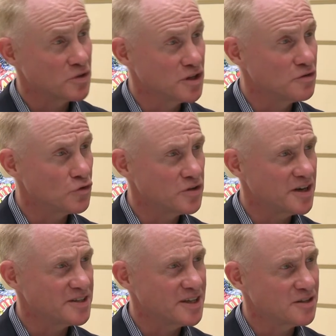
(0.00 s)
one that you've
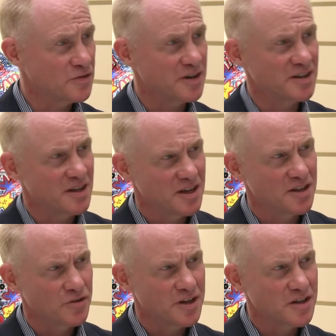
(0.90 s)
already identified.
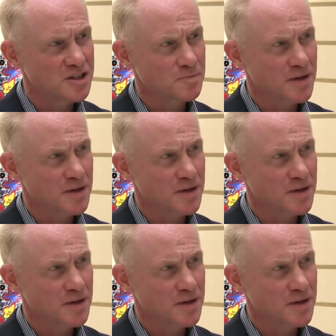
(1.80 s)
Are there any others